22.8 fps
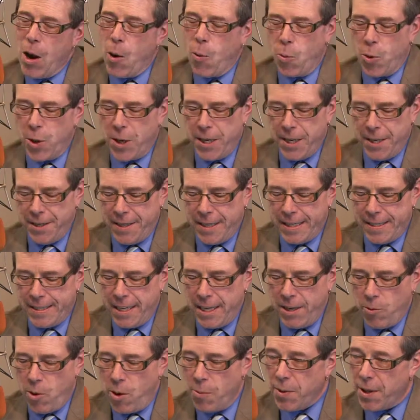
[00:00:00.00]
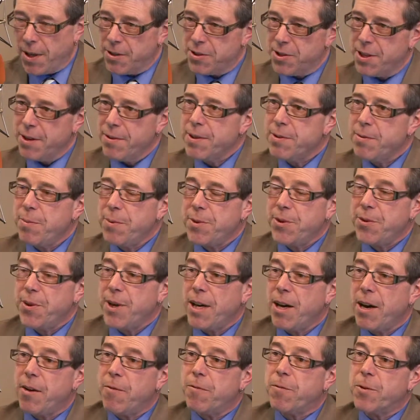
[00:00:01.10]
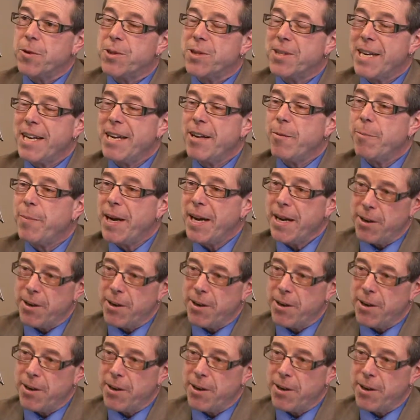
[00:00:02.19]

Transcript: We're going to continue on with our series we've been doing on for sale by